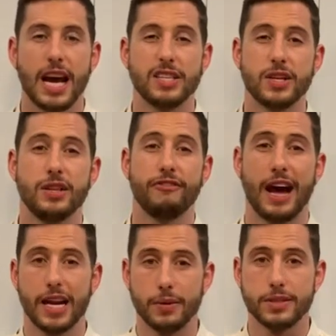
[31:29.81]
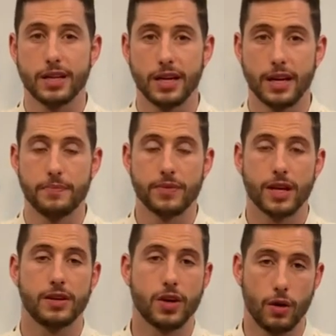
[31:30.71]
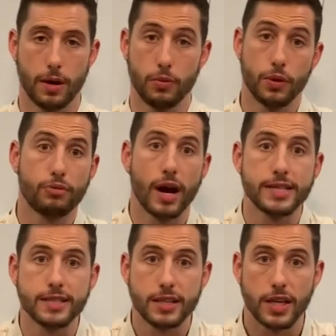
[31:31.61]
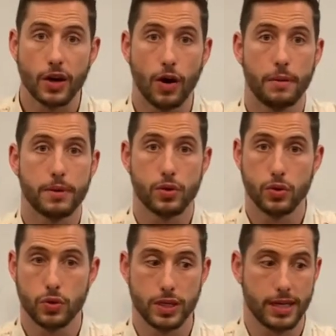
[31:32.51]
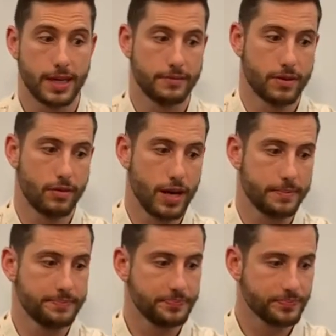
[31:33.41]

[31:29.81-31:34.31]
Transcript: and so the value is going to go up, or the price is going to go up accordingly, right?